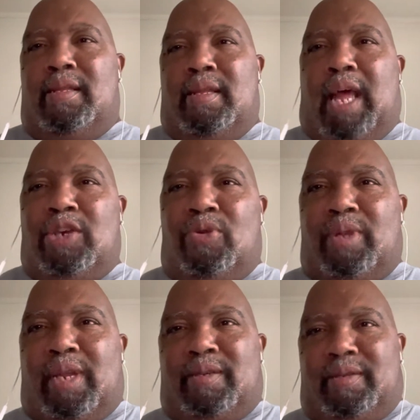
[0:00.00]
I know
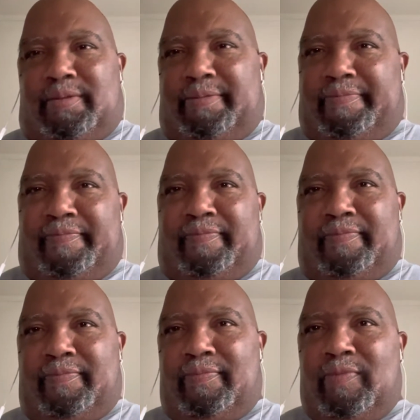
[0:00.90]
that
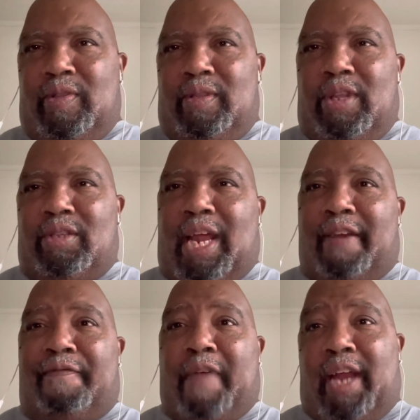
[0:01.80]
there's a lot
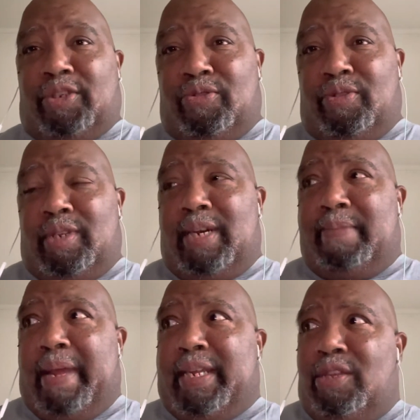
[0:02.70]
of factors in
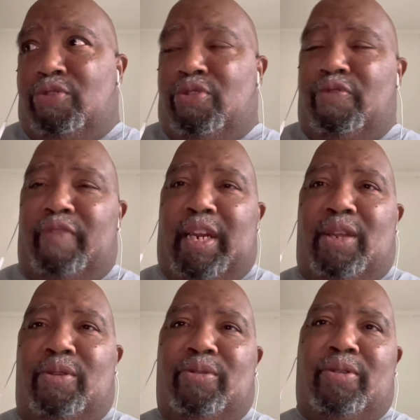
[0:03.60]
making YouTube
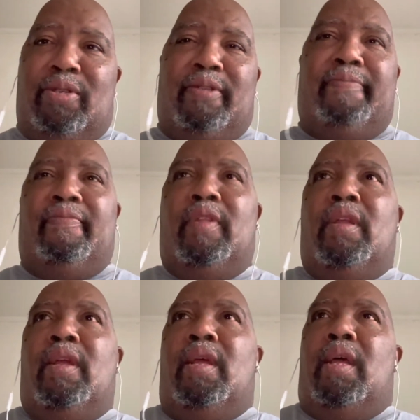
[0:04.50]
videos.
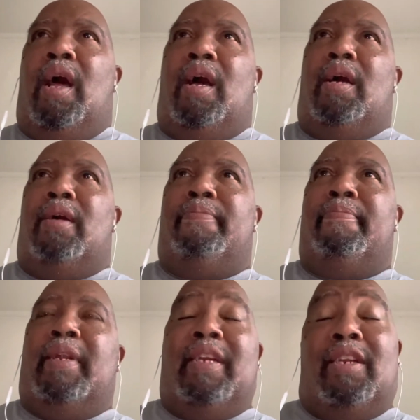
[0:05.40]
Um,
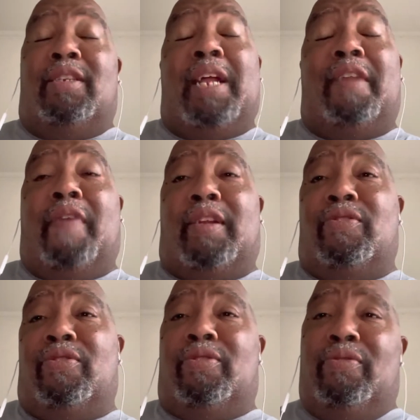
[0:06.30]
and then there's a lot of
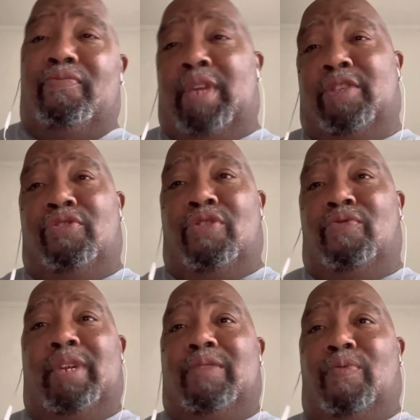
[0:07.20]
factors that you don't
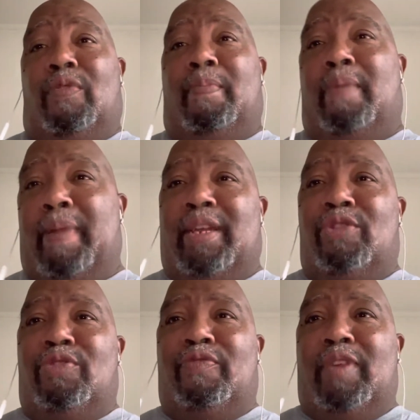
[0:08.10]
need to worry about making
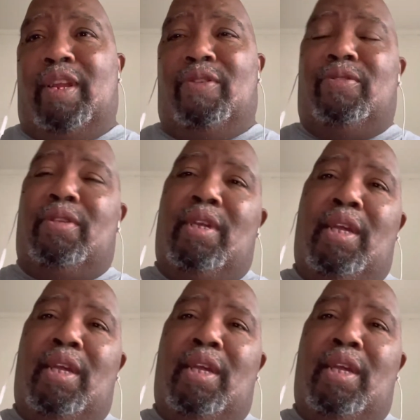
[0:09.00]
YouTube videos.